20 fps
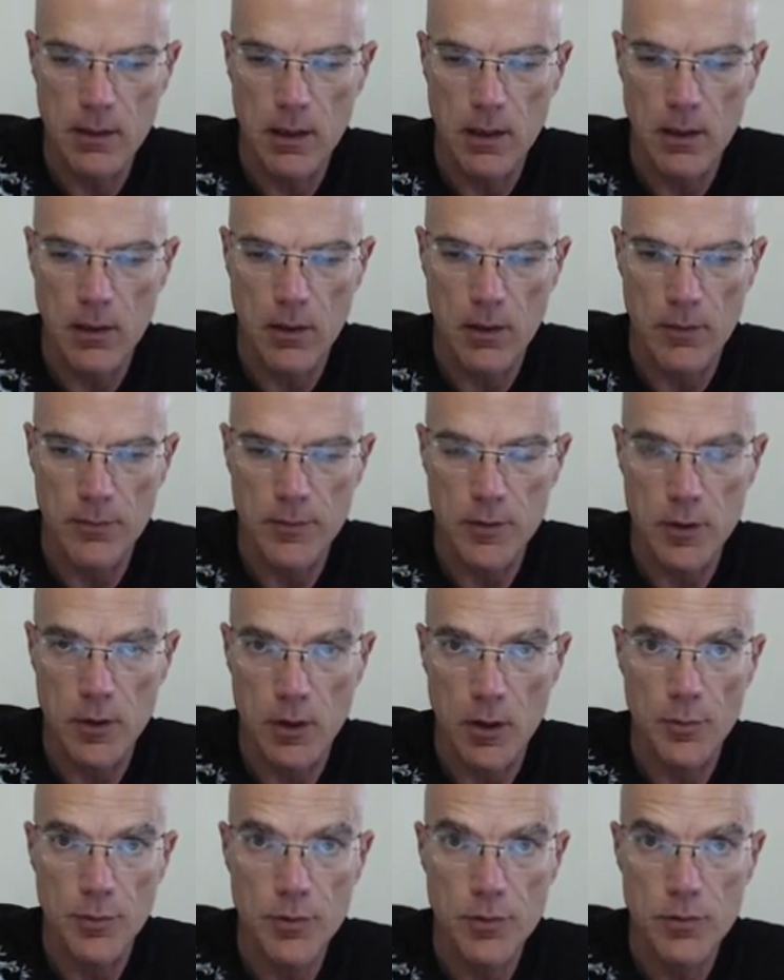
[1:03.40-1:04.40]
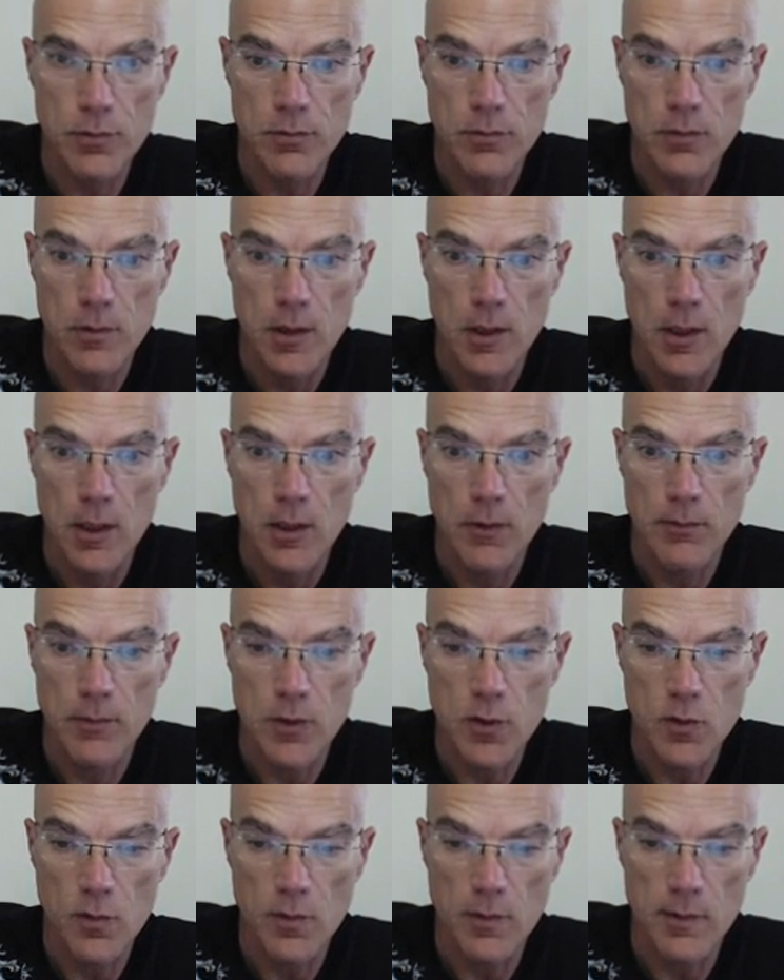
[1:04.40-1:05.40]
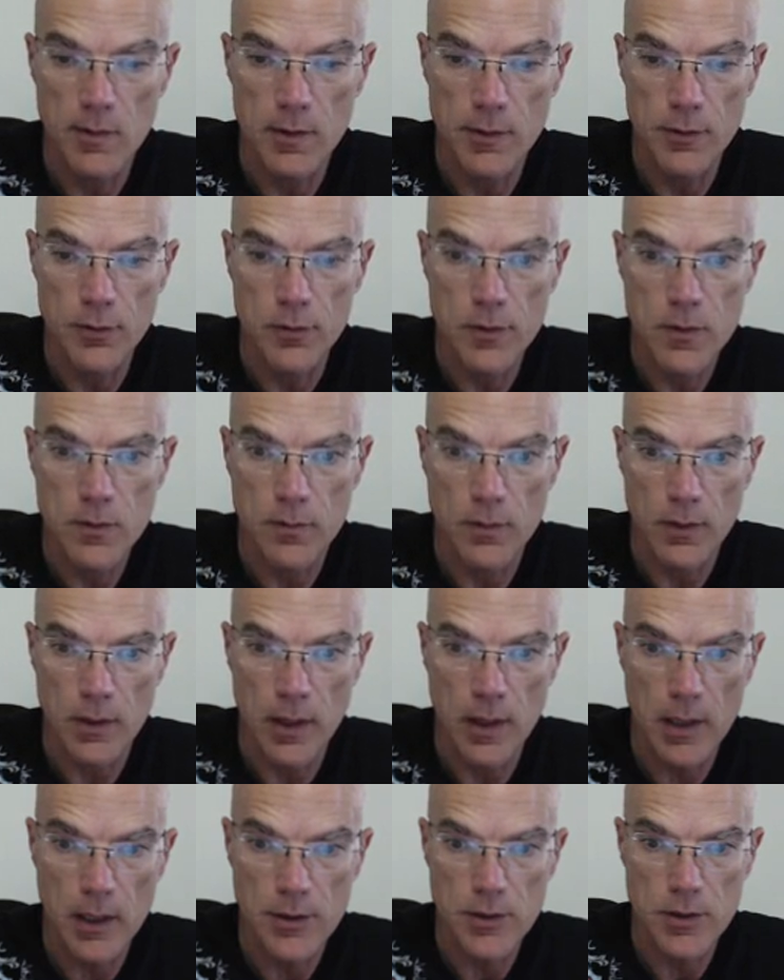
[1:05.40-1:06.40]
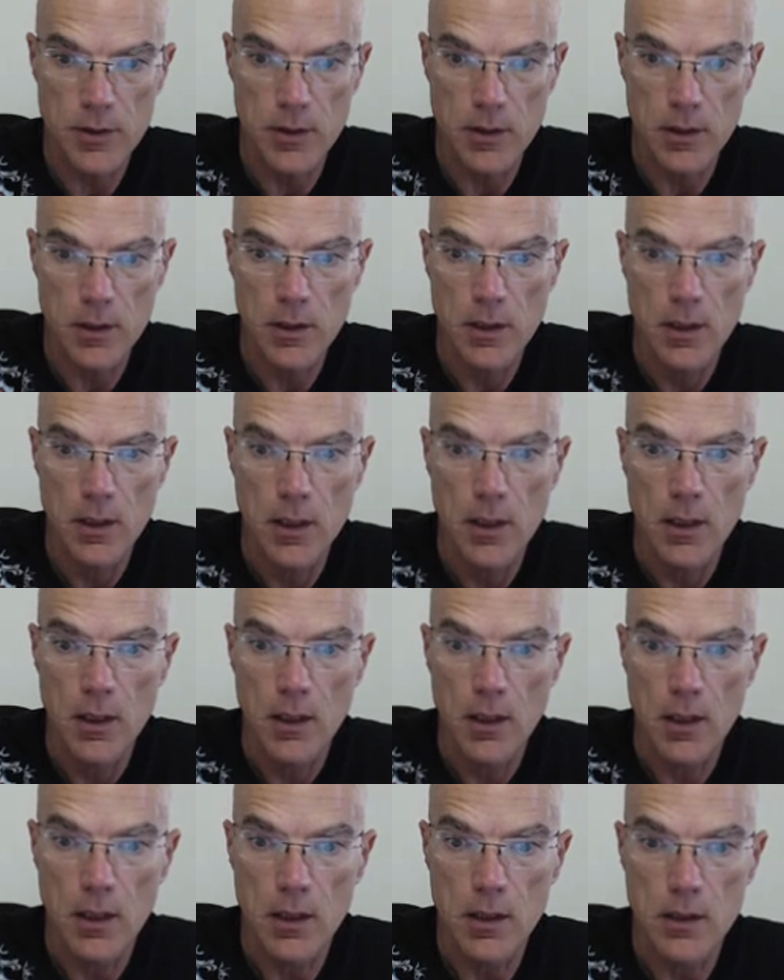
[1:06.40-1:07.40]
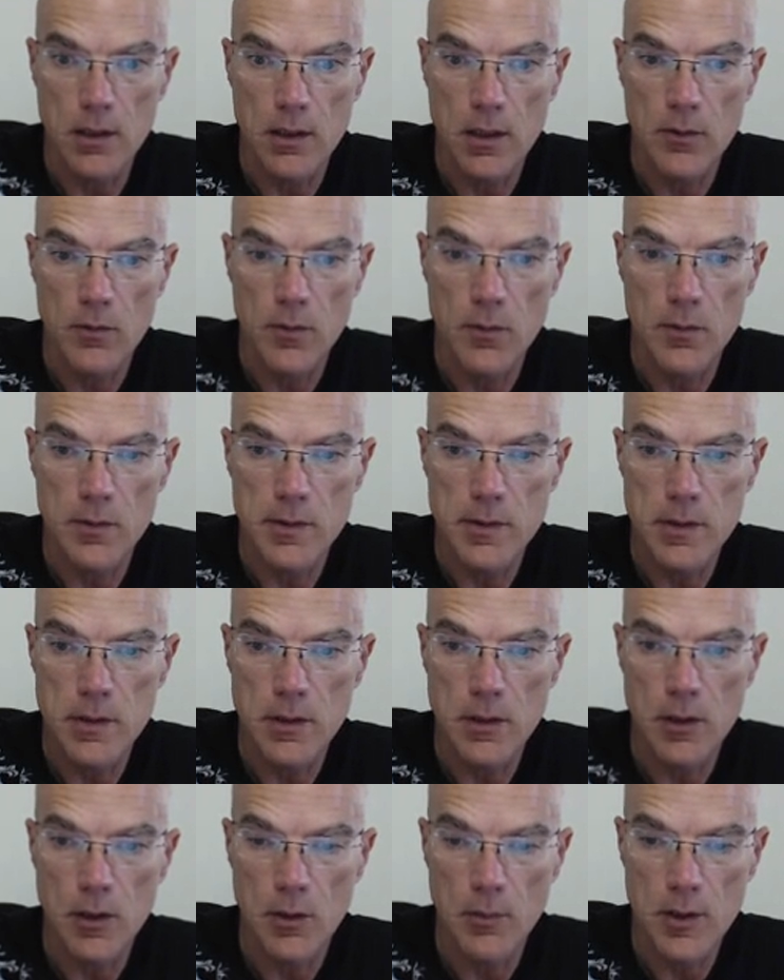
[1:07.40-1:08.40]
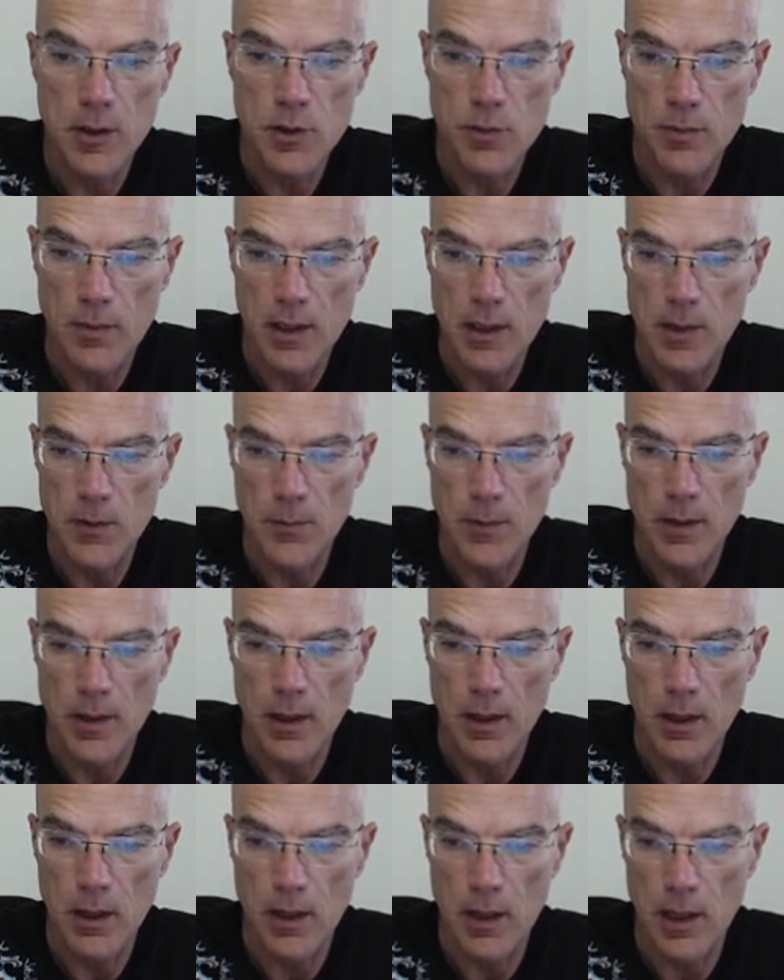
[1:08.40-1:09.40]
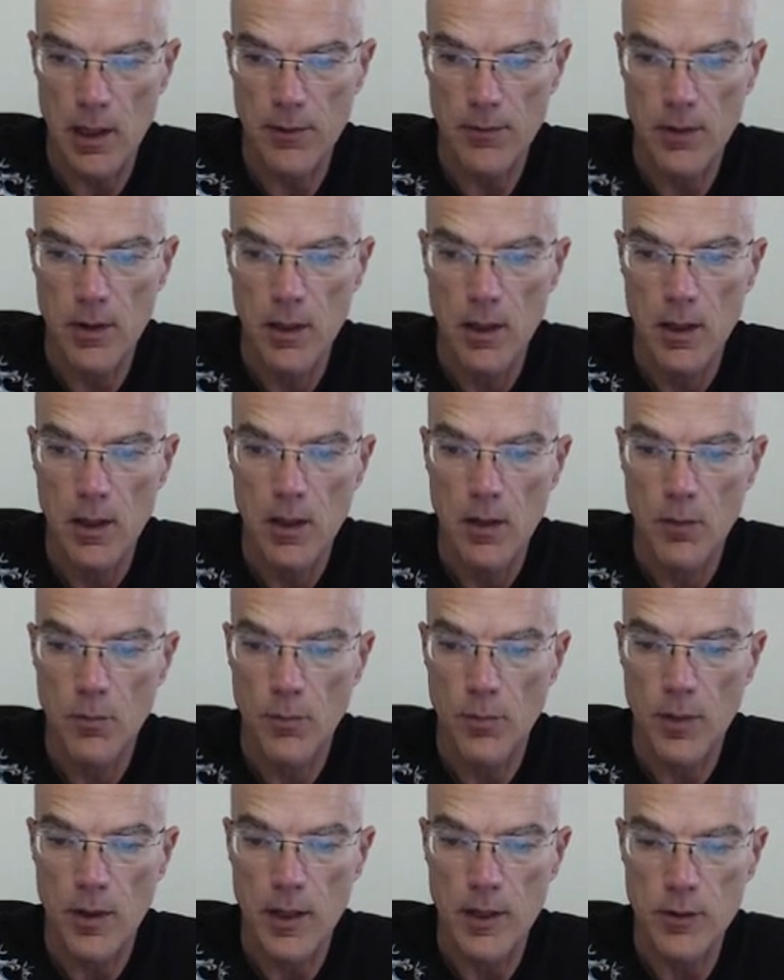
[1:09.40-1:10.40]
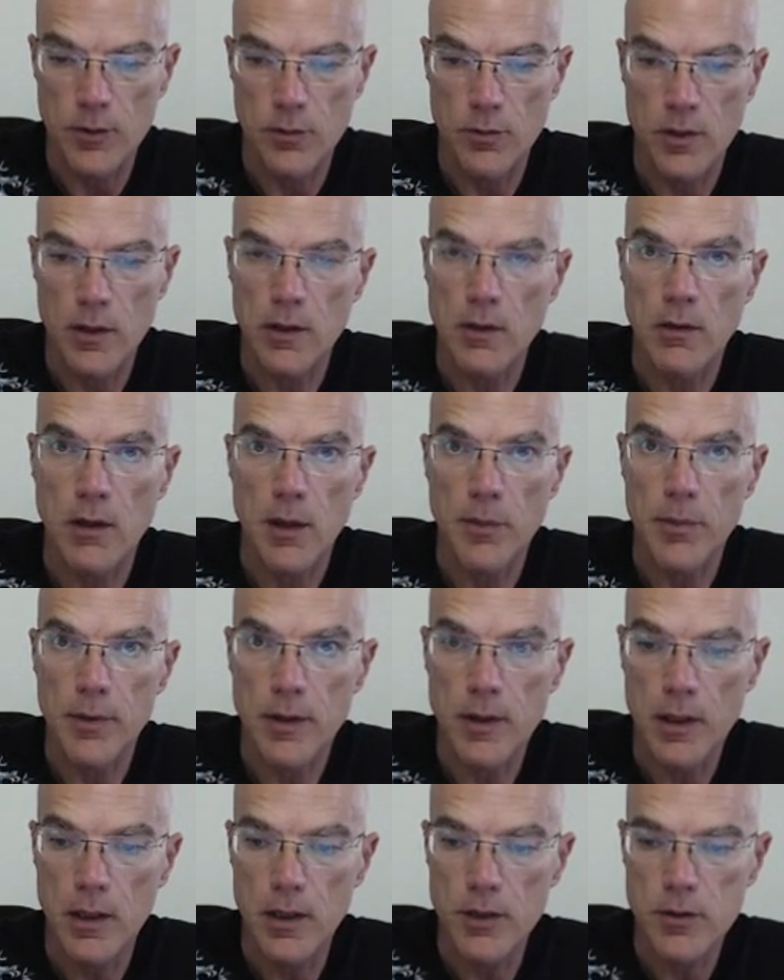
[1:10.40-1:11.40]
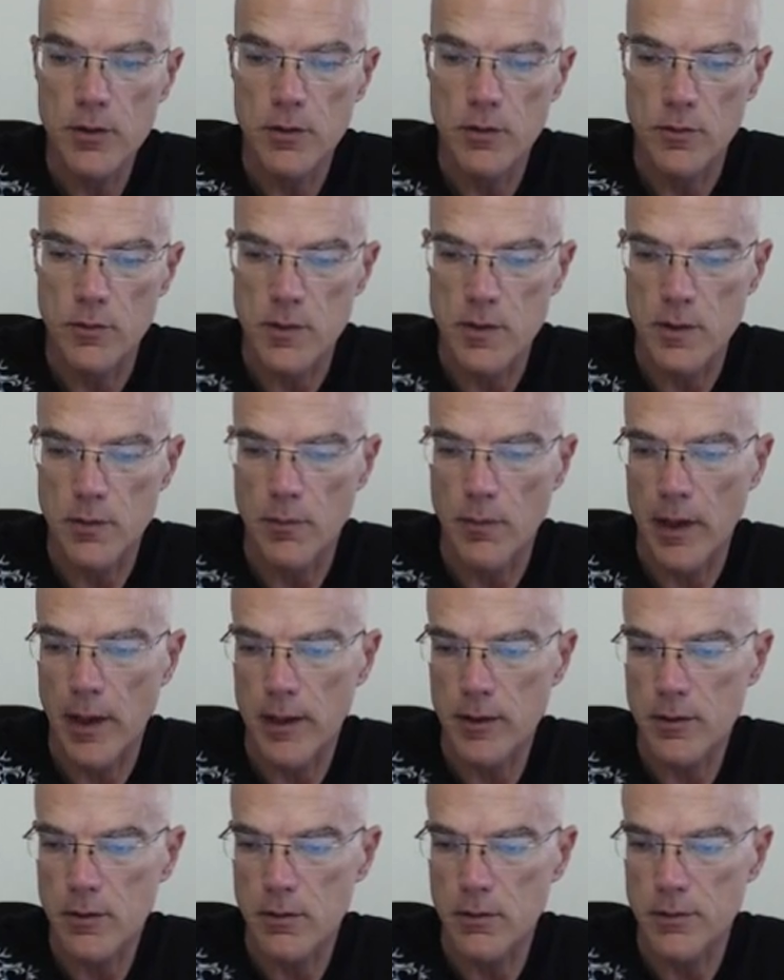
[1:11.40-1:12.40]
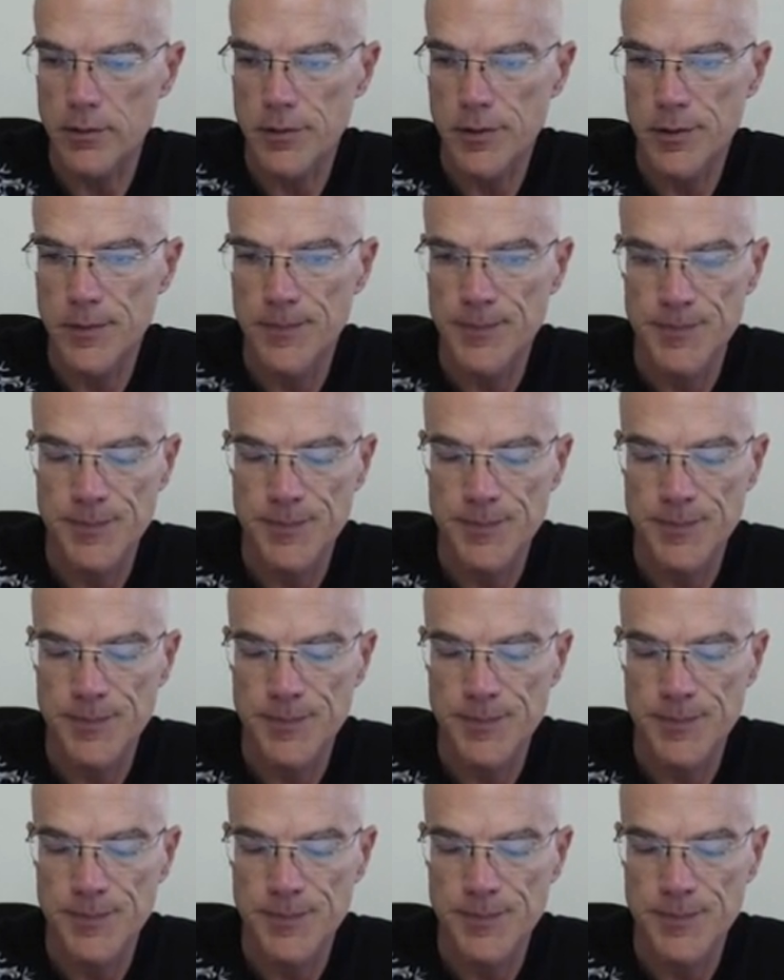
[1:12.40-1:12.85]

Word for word: of the option, which we will use for hedging, and then we will see how much money we have by doing the replication using Black-Scholes.